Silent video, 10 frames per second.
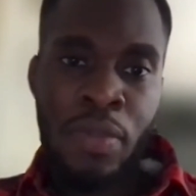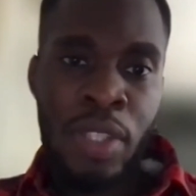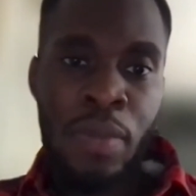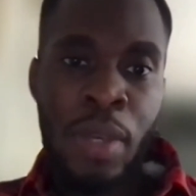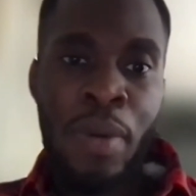
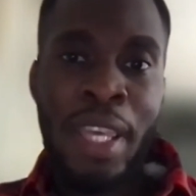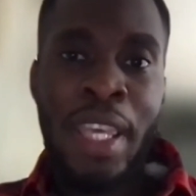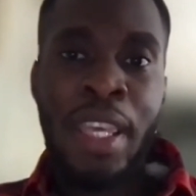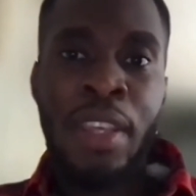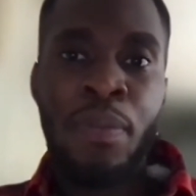resume, but
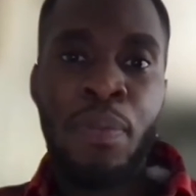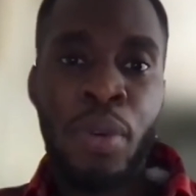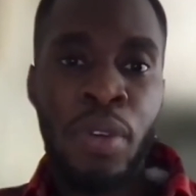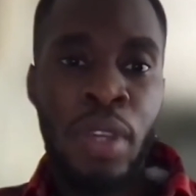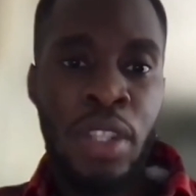he
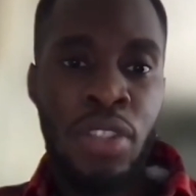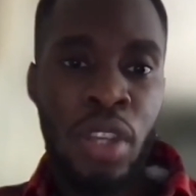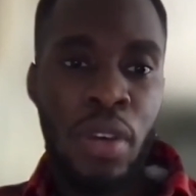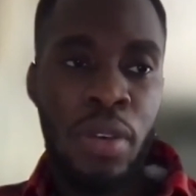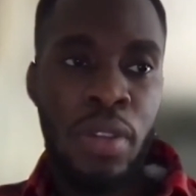
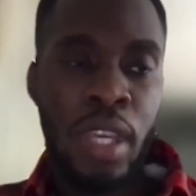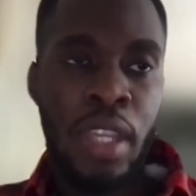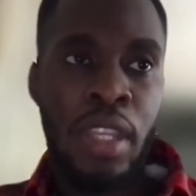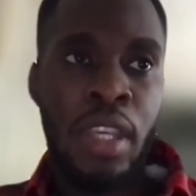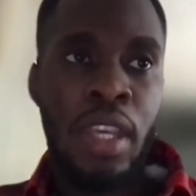showed
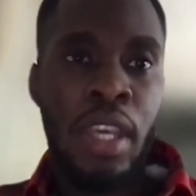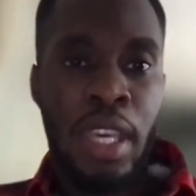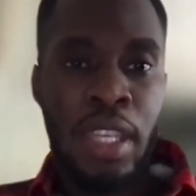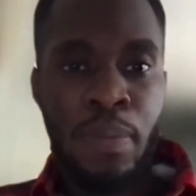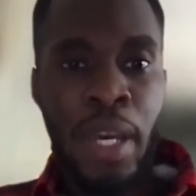in
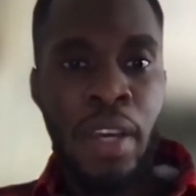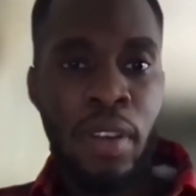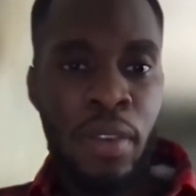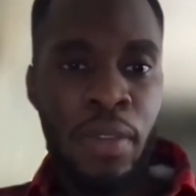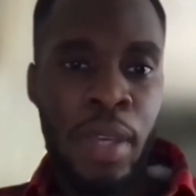his
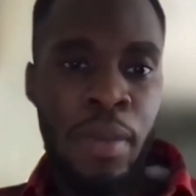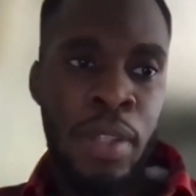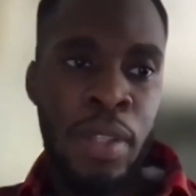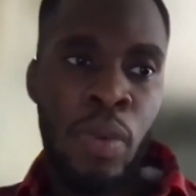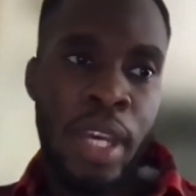background of him
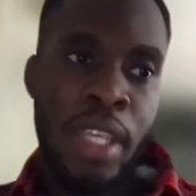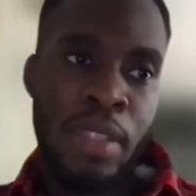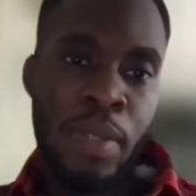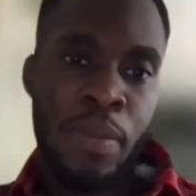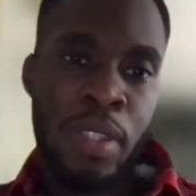as why he's
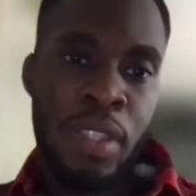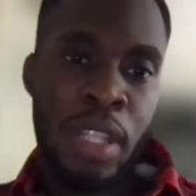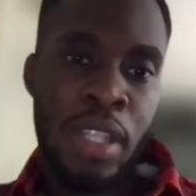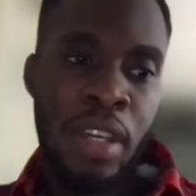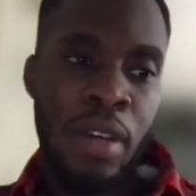the best person to
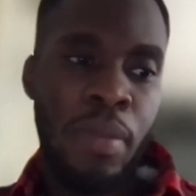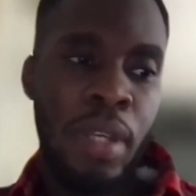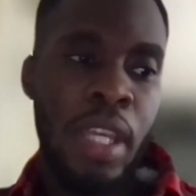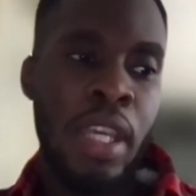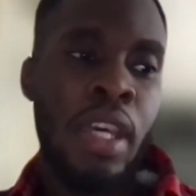lead the
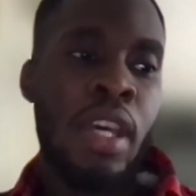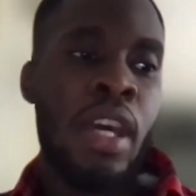company,